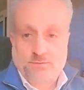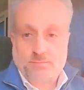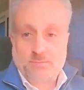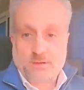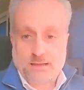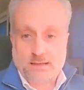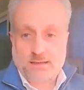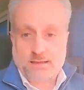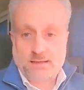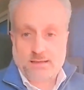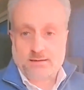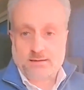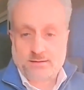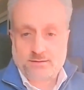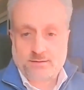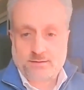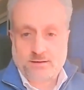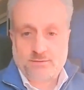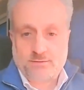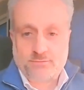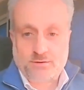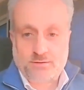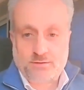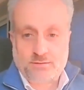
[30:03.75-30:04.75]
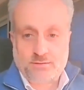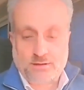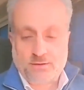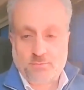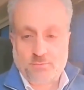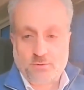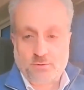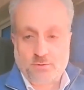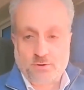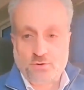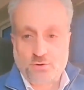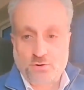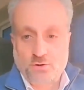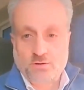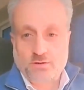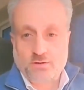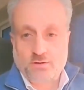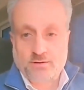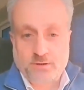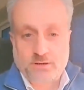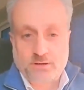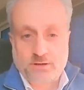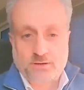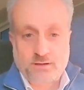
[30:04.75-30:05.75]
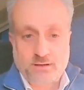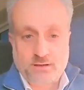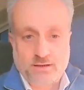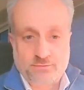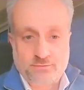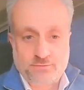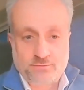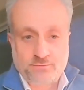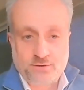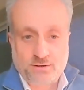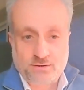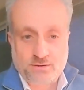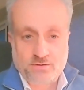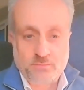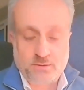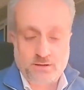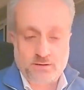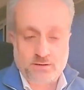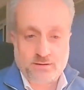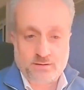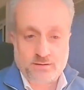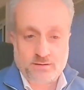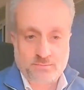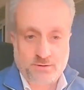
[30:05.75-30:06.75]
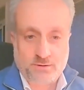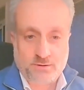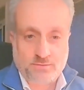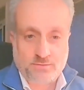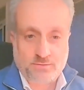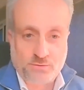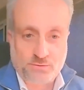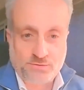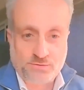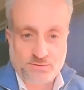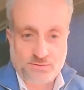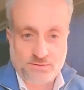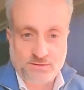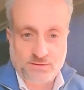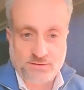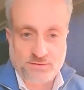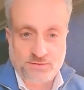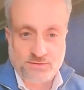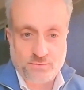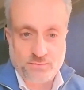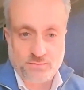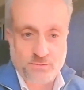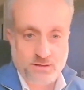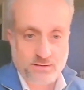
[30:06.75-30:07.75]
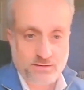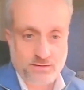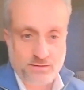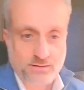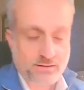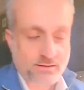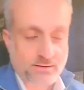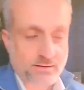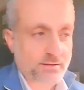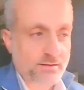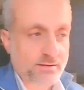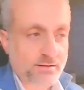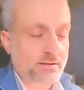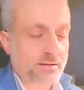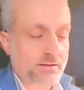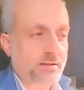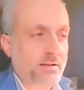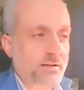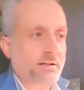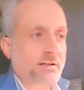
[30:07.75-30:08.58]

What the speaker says: he was black, like he's African, like what you call in America, African-American, but of course he's not American.